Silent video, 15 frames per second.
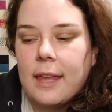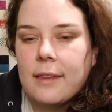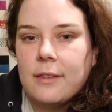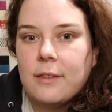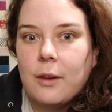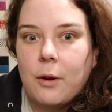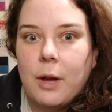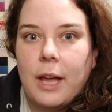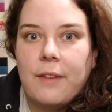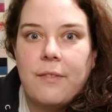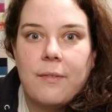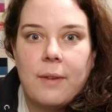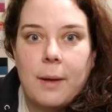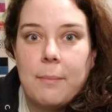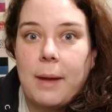So if
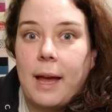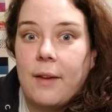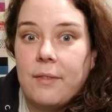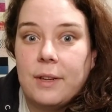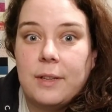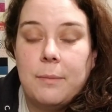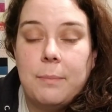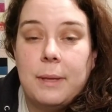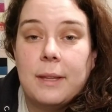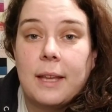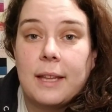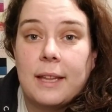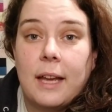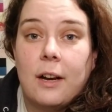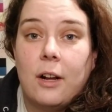I'm having to be
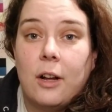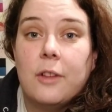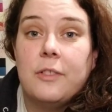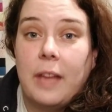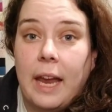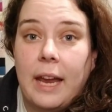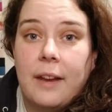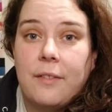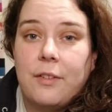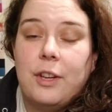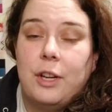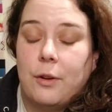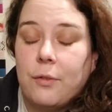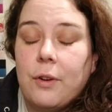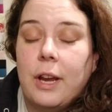like that all day,
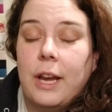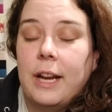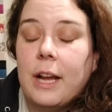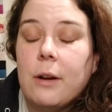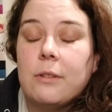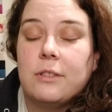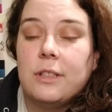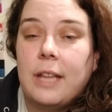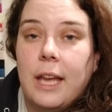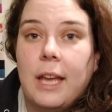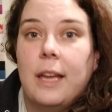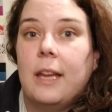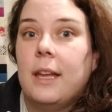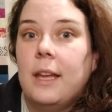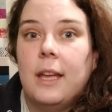you know, for eight hours a
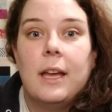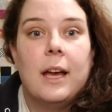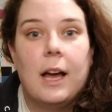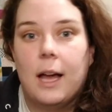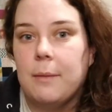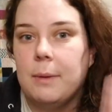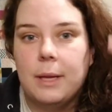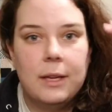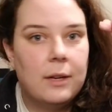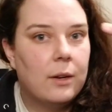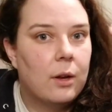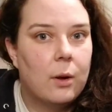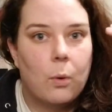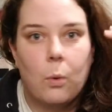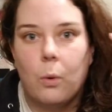day, I'm in
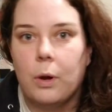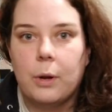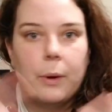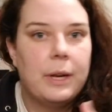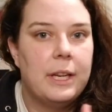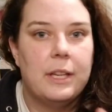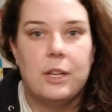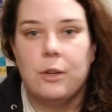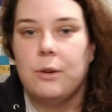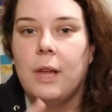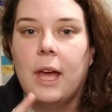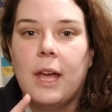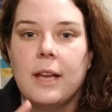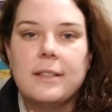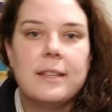what do I need to do
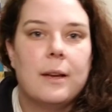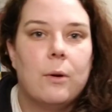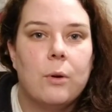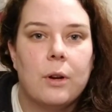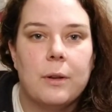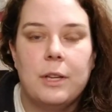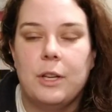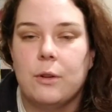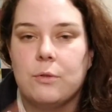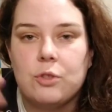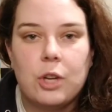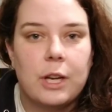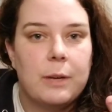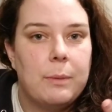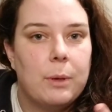next, or you know,
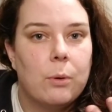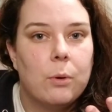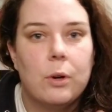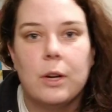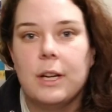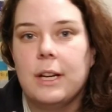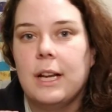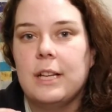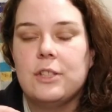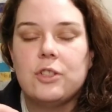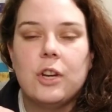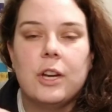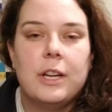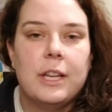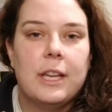trying to be organized,
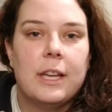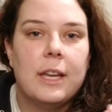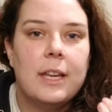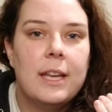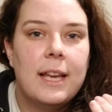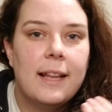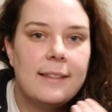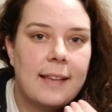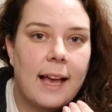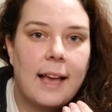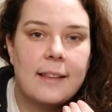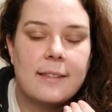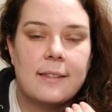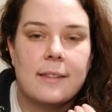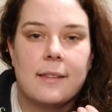trying to get
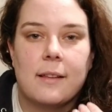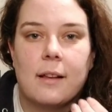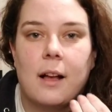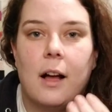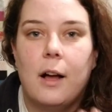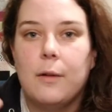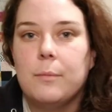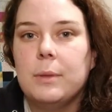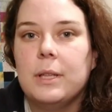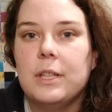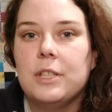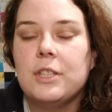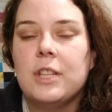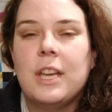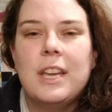tasks
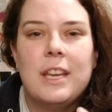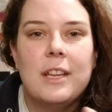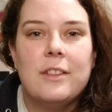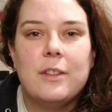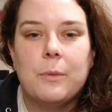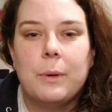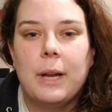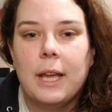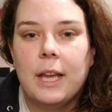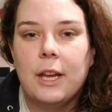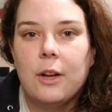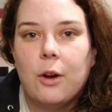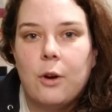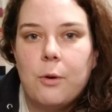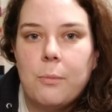accomplished. And so when I get
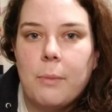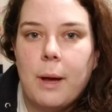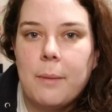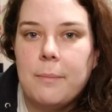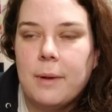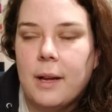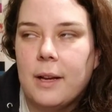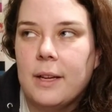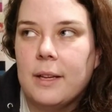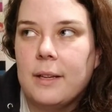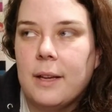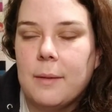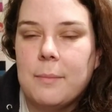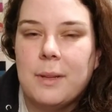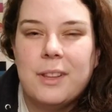home, I'm not,
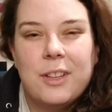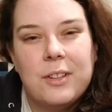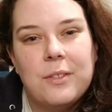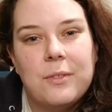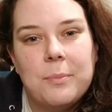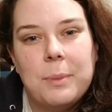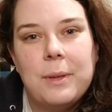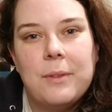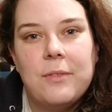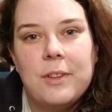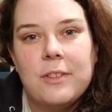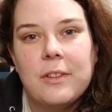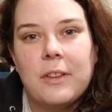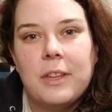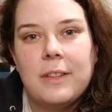I'm a little bit
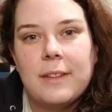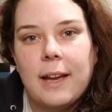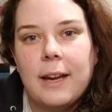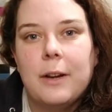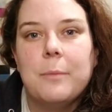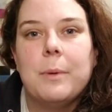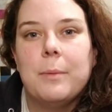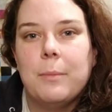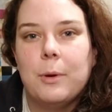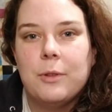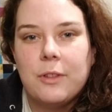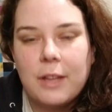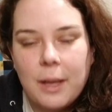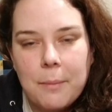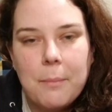physically tired, but
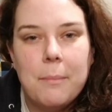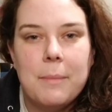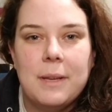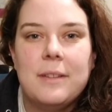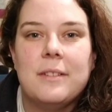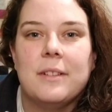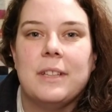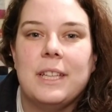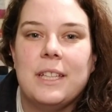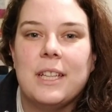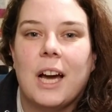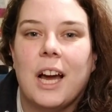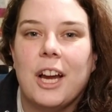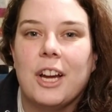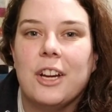mostly I'm mentally
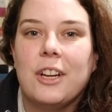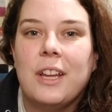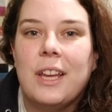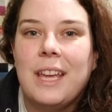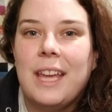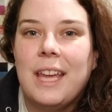tired.